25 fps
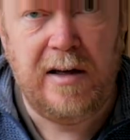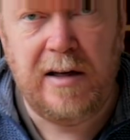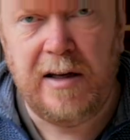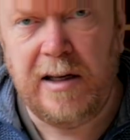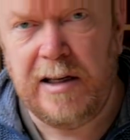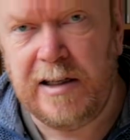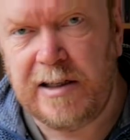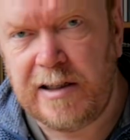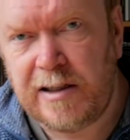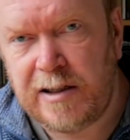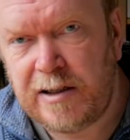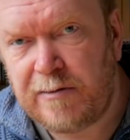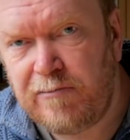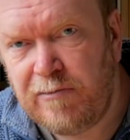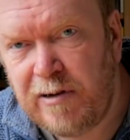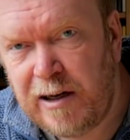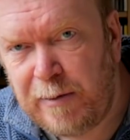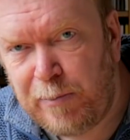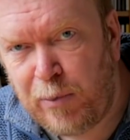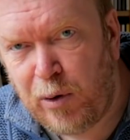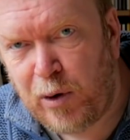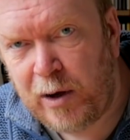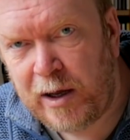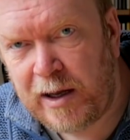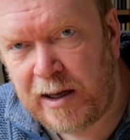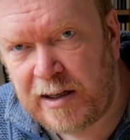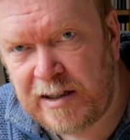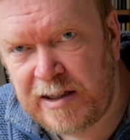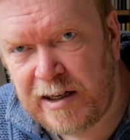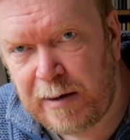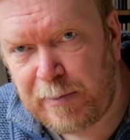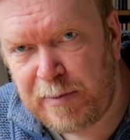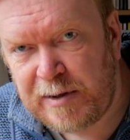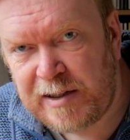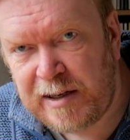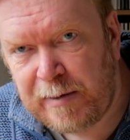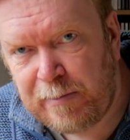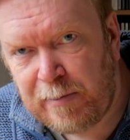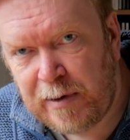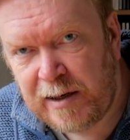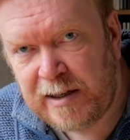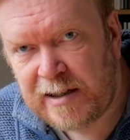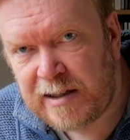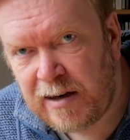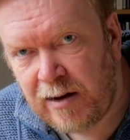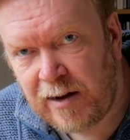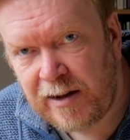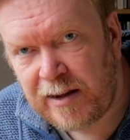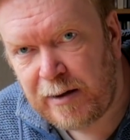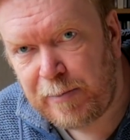is just really putting
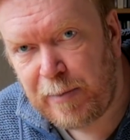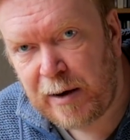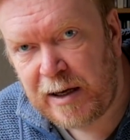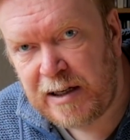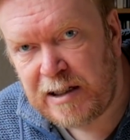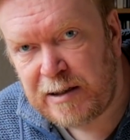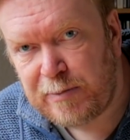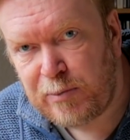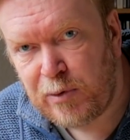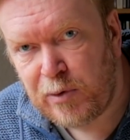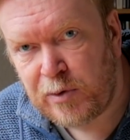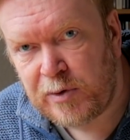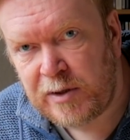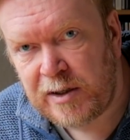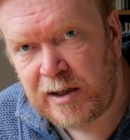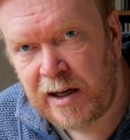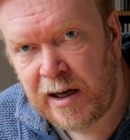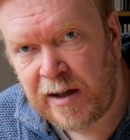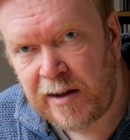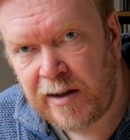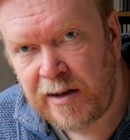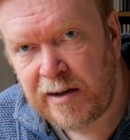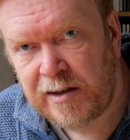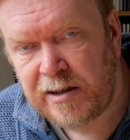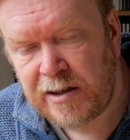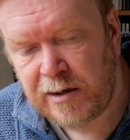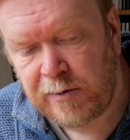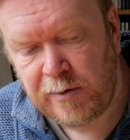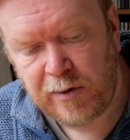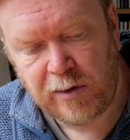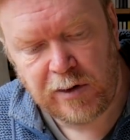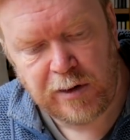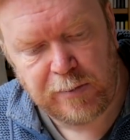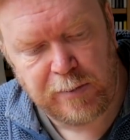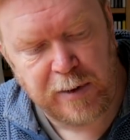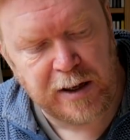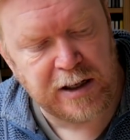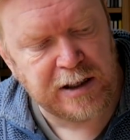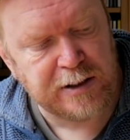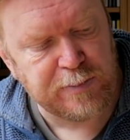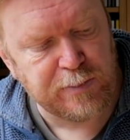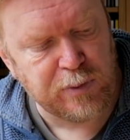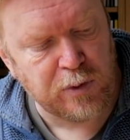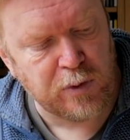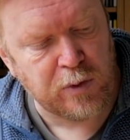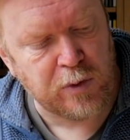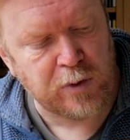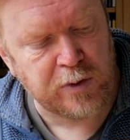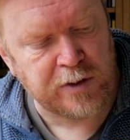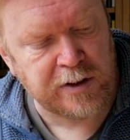sub-assemblies like the baseboard together. So we've got the
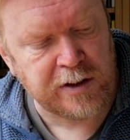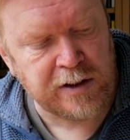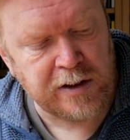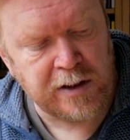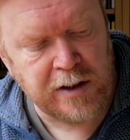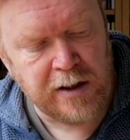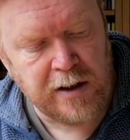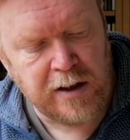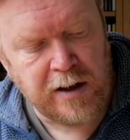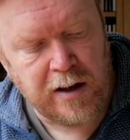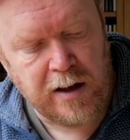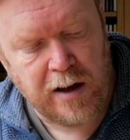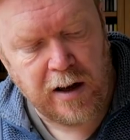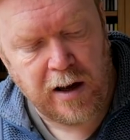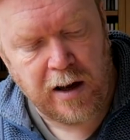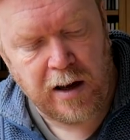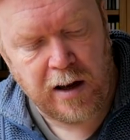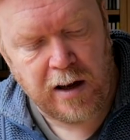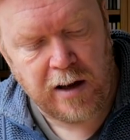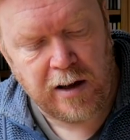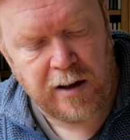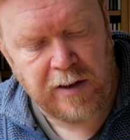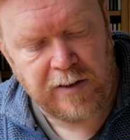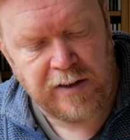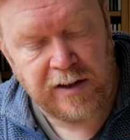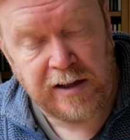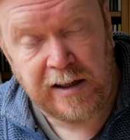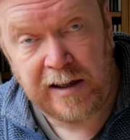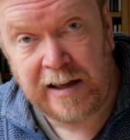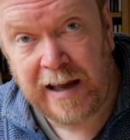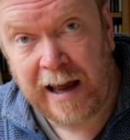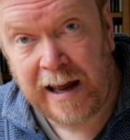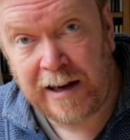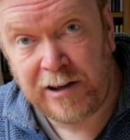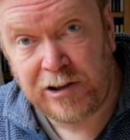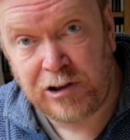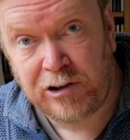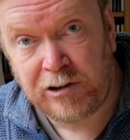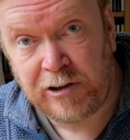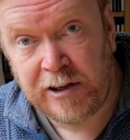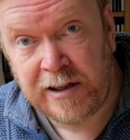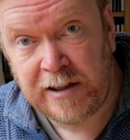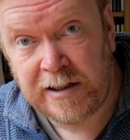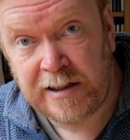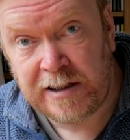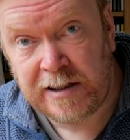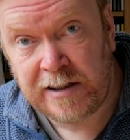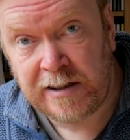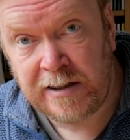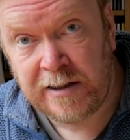baseboard, uh, the
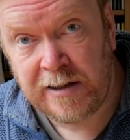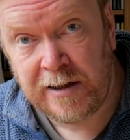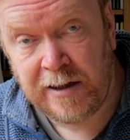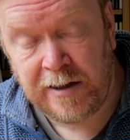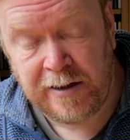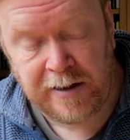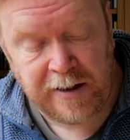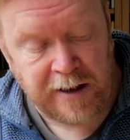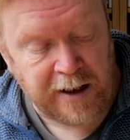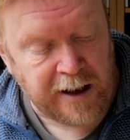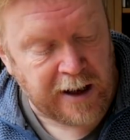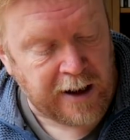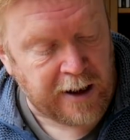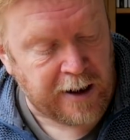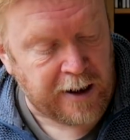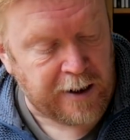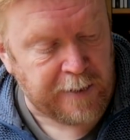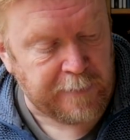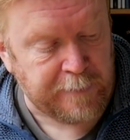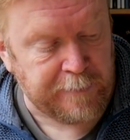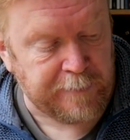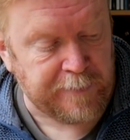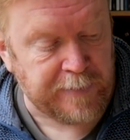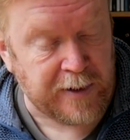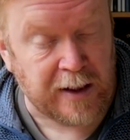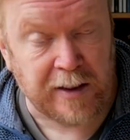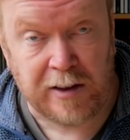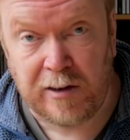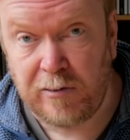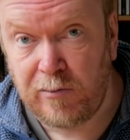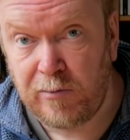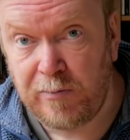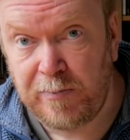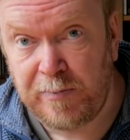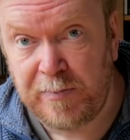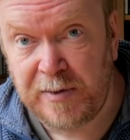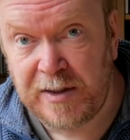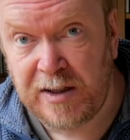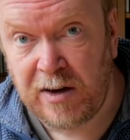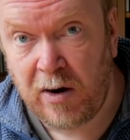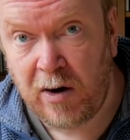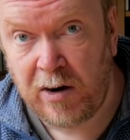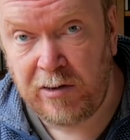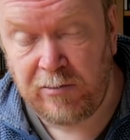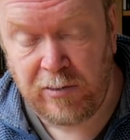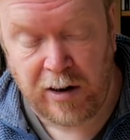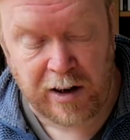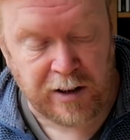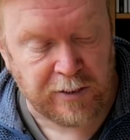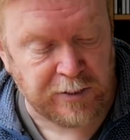gantries, um, and the
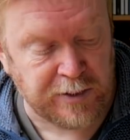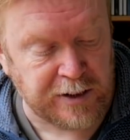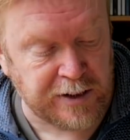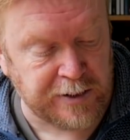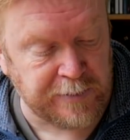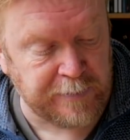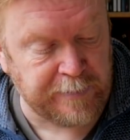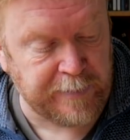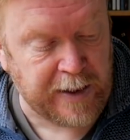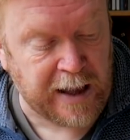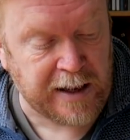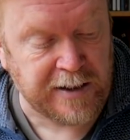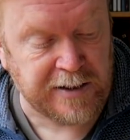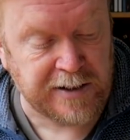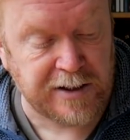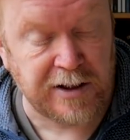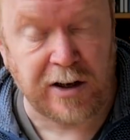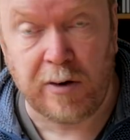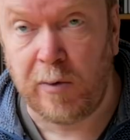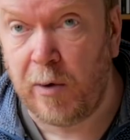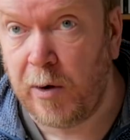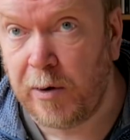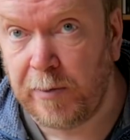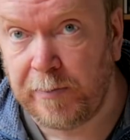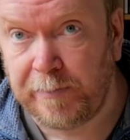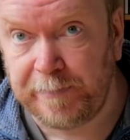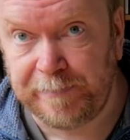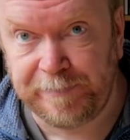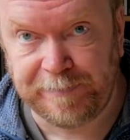side rails, and so on.